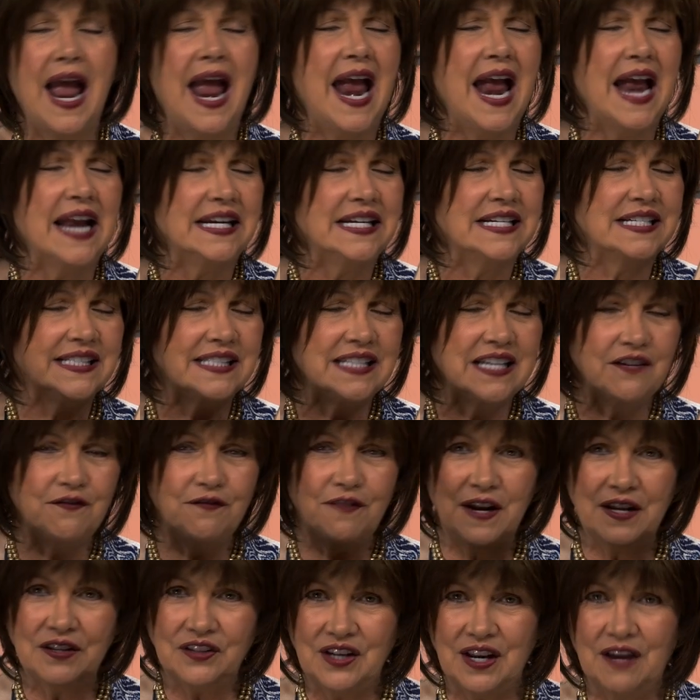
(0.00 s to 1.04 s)
any seed
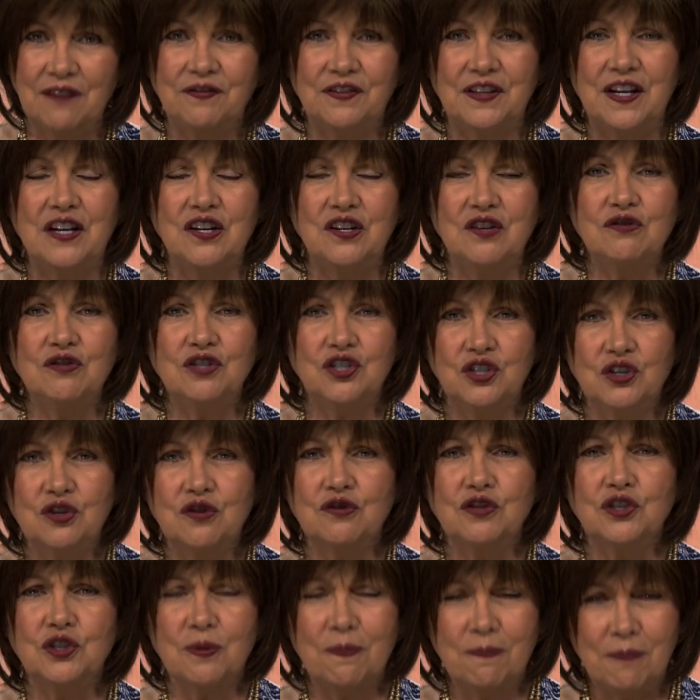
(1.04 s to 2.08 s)
faith gift that you
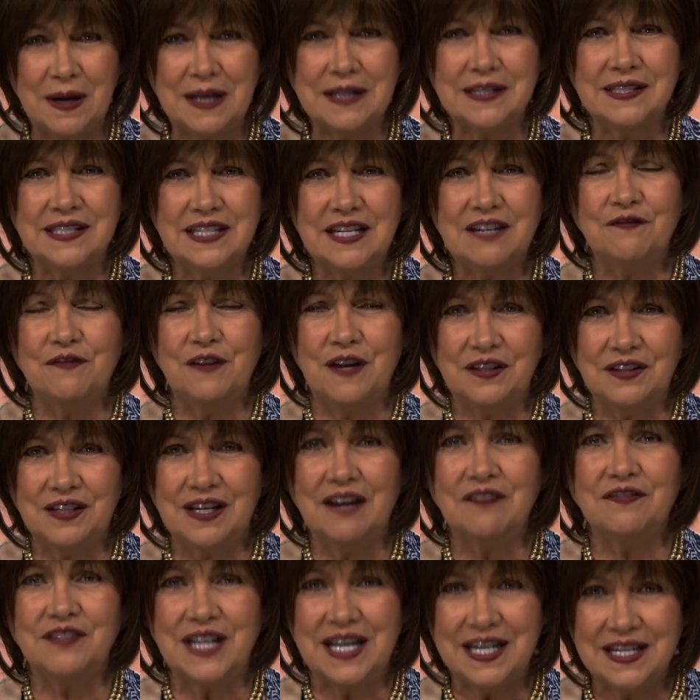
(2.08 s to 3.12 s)
choose, your best seed faith
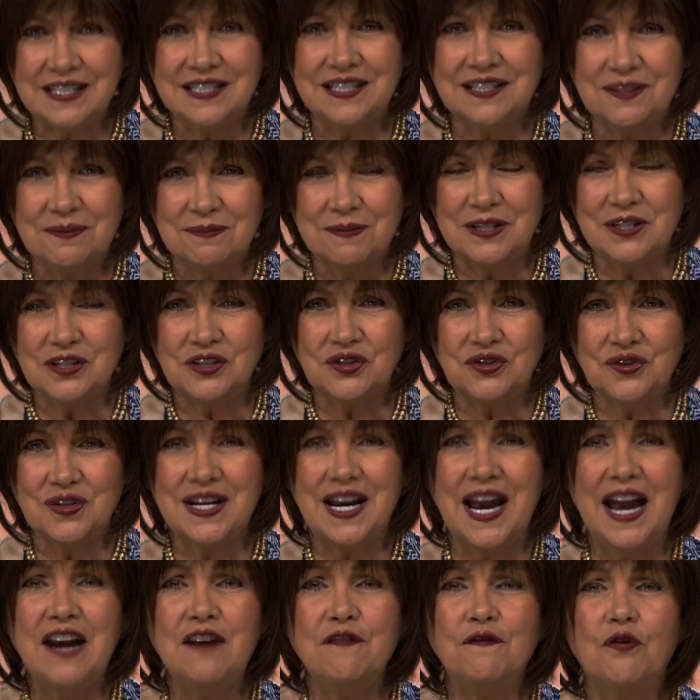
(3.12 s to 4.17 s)
gift into the ministry,
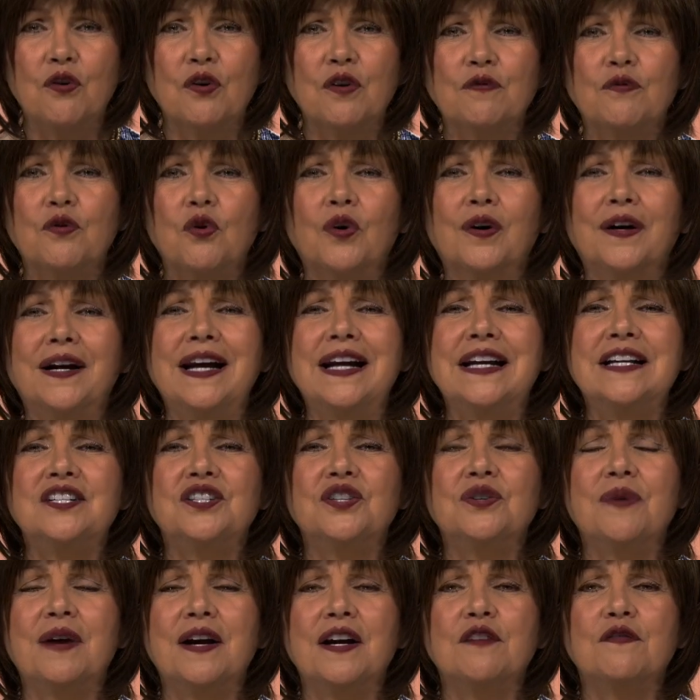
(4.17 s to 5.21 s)
844
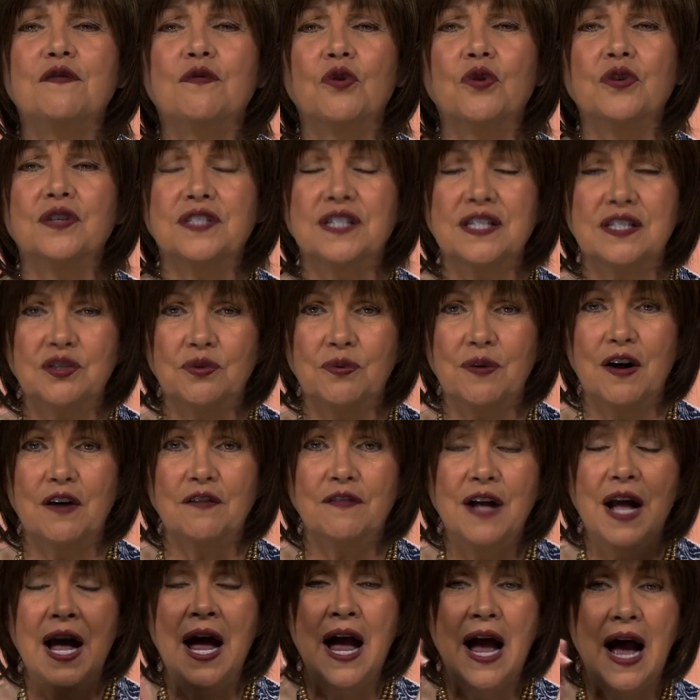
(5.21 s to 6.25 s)
828
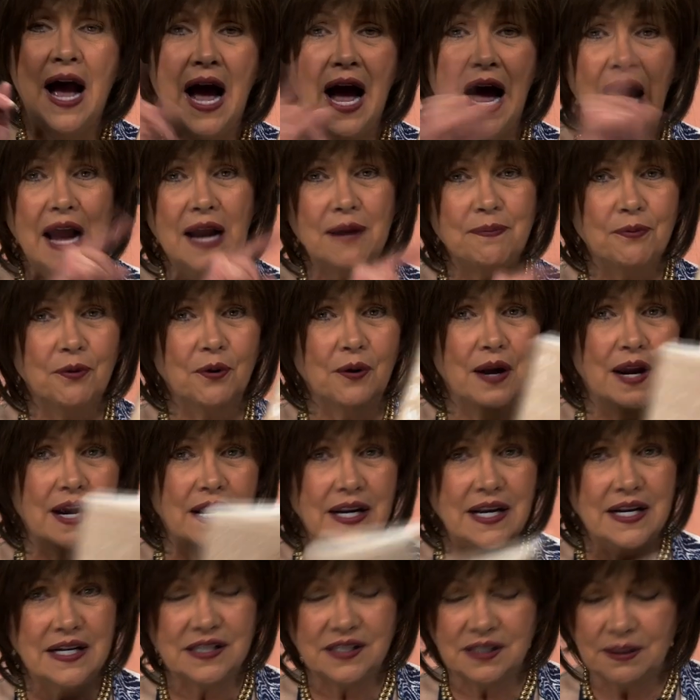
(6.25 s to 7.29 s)
1412. I
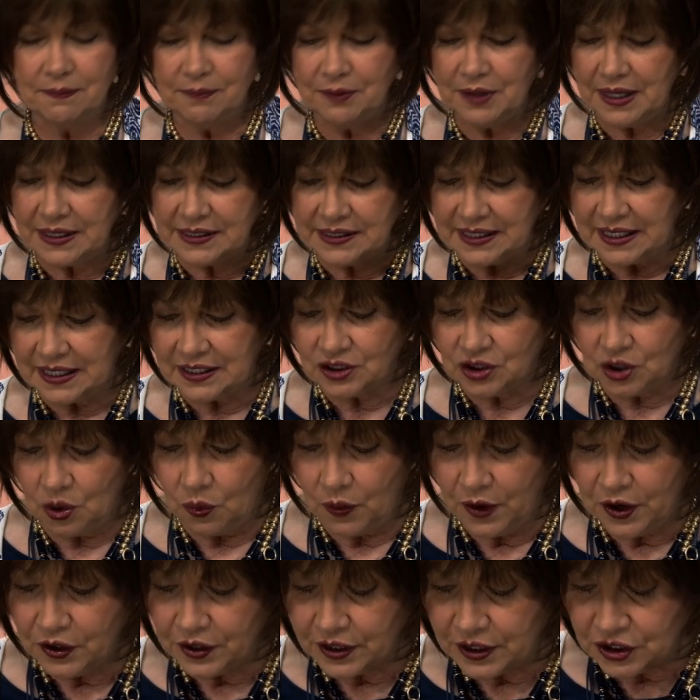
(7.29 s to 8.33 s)
pray it's a blessing. So
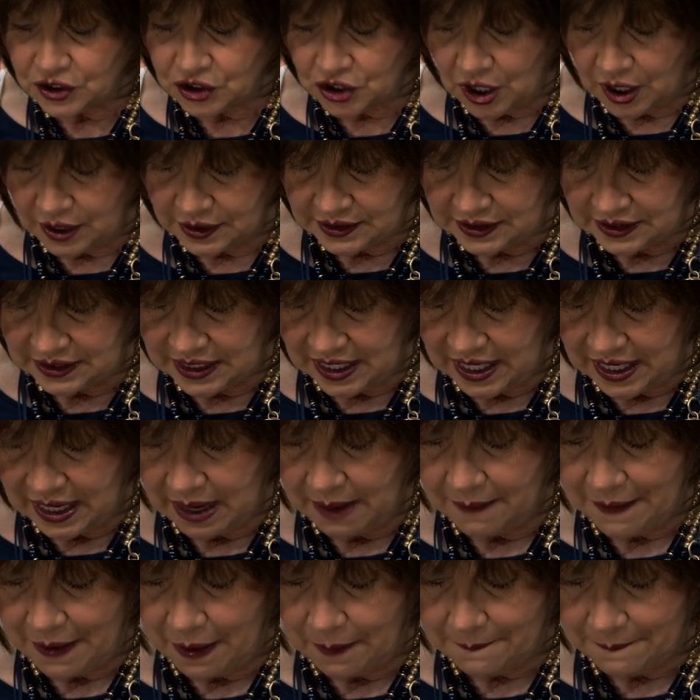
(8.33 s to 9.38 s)
we're going to talk today
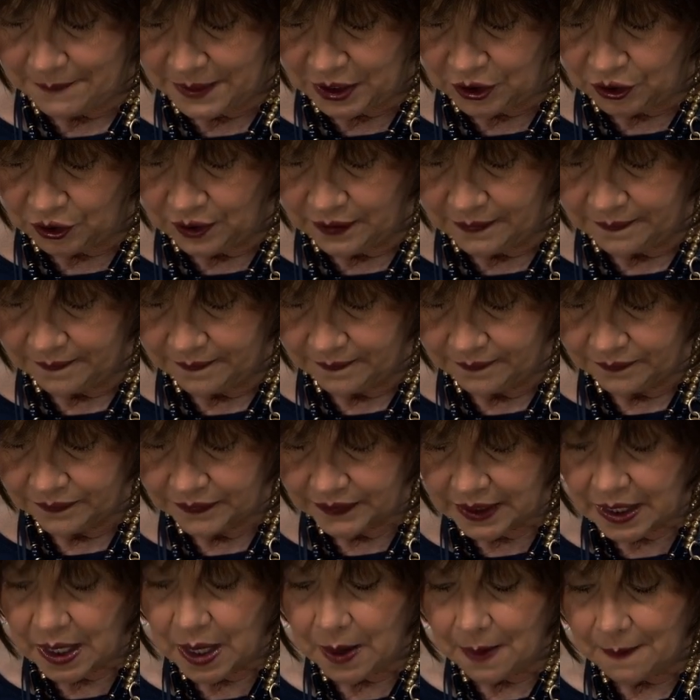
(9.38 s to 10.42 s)
about bitter,
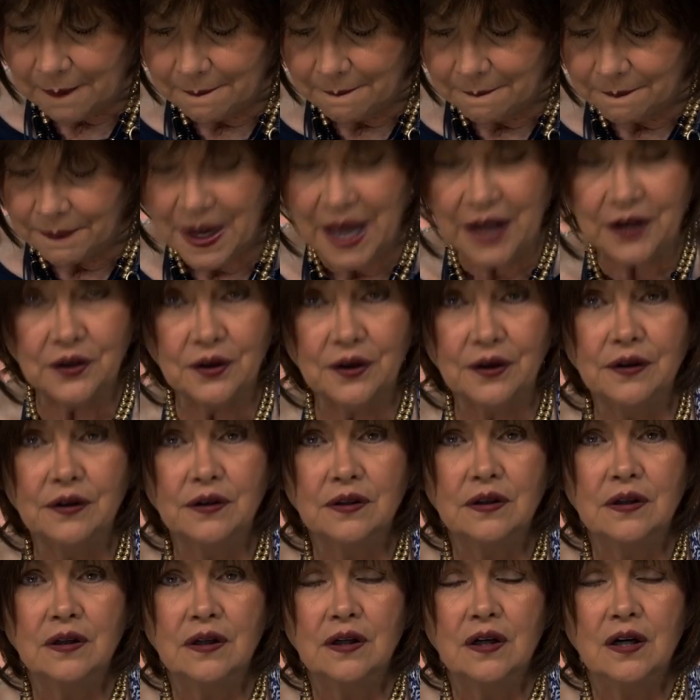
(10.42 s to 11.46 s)

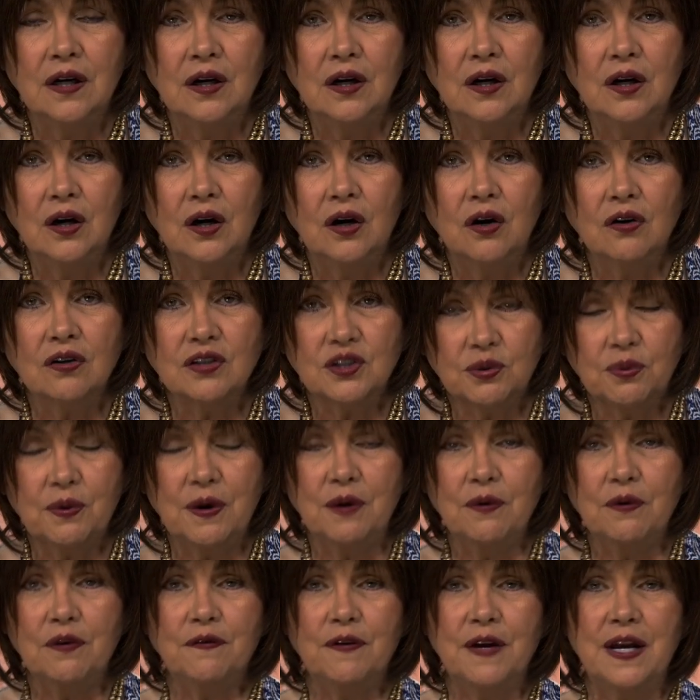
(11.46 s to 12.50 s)
better, or
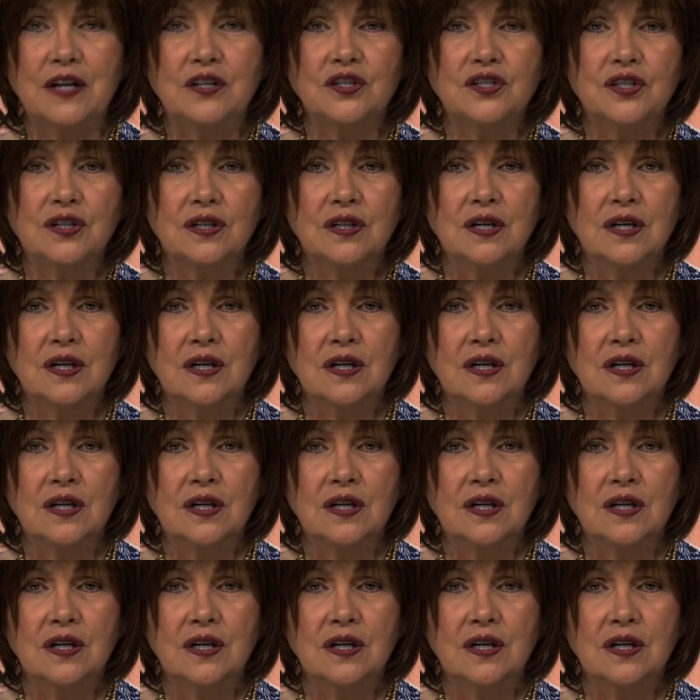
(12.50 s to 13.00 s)
sweet revenge.